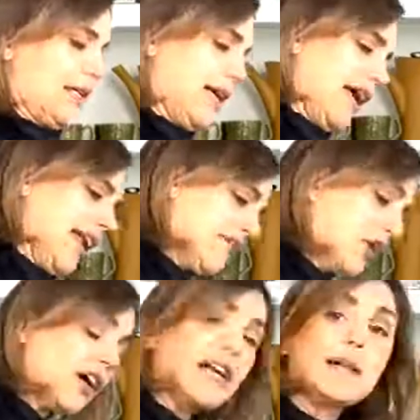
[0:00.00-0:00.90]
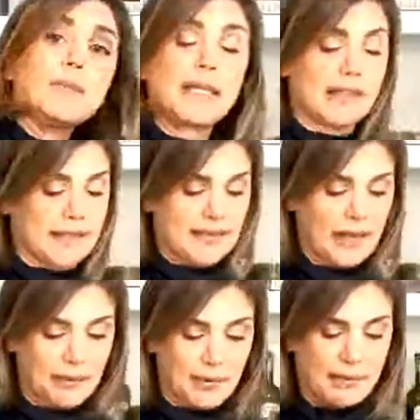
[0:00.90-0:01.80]
And I've already beaten this
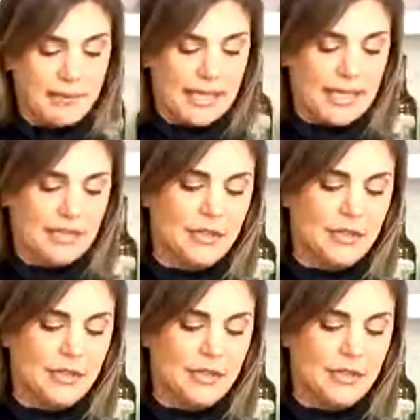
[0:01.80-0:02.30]
up a bit